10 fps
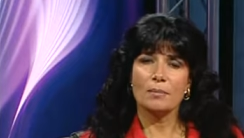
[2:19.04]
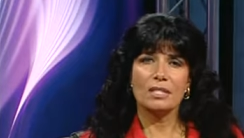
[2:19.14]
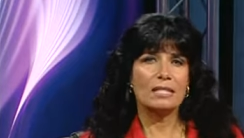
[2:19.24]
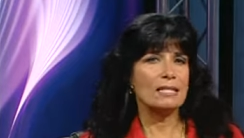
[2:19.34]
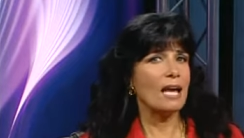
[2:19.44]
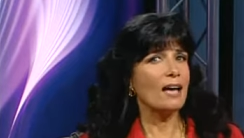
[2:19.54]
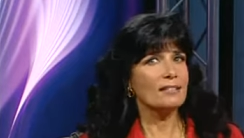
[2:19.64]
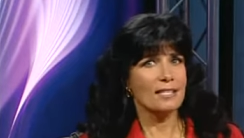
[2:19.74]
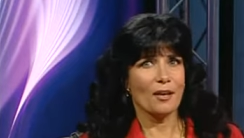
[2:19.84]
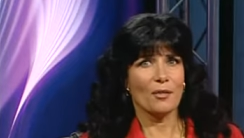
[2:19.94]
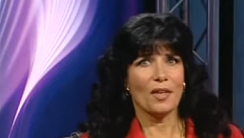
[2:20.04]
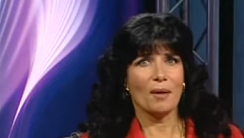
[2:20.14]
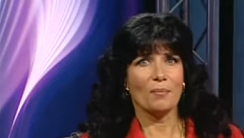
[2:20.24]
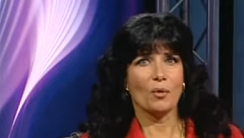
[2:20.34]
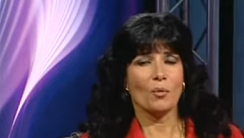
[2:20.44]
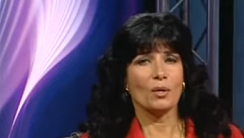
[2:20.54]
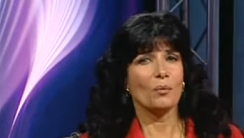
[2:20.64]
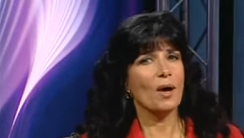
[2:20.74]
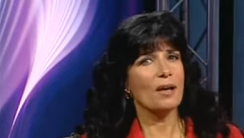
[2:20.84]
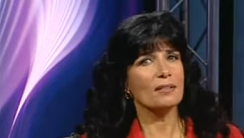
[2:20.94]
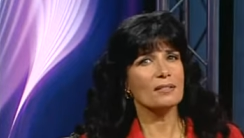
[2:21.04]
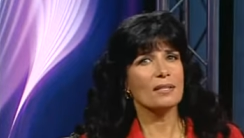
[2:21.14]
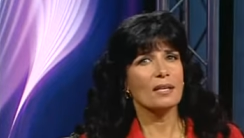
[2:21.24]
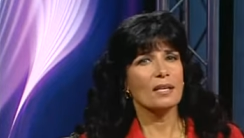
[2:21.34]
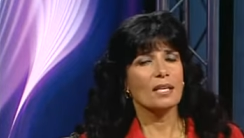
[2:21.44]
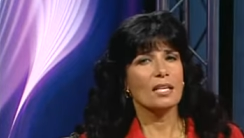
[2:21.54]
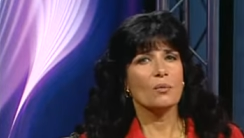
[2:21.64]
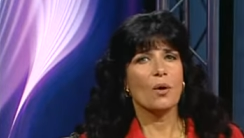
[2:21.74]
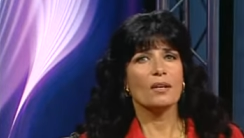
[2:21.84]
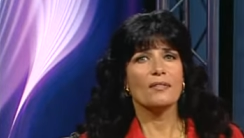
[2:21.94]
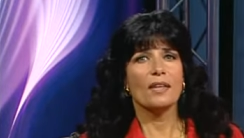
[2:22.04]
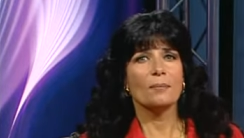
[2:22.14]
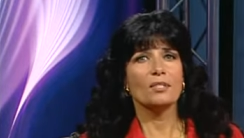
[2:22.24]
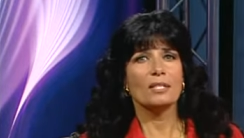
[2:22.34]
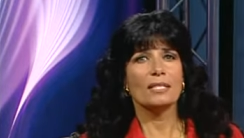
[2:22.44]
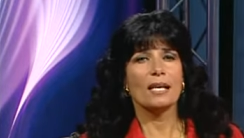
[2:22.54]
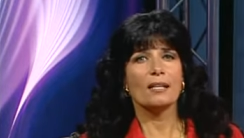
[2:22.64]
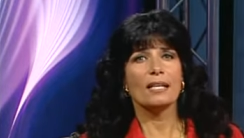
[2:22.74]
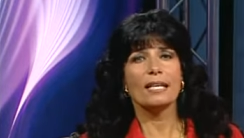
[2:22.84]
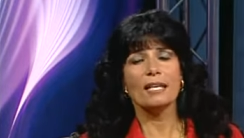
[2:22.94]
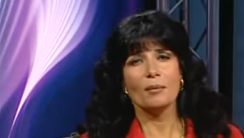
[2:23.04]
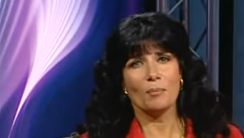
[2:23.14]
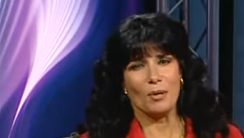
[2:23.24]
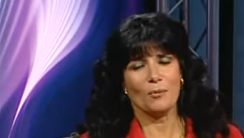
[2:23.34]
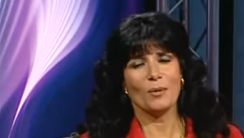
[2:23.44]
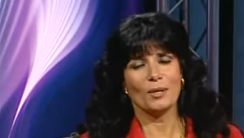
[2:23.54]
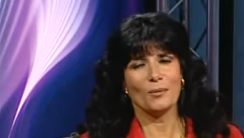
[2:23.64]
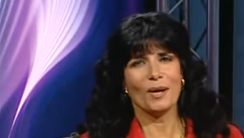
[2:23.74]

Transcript: but did not tell them what it was. He wanted them to tell him what it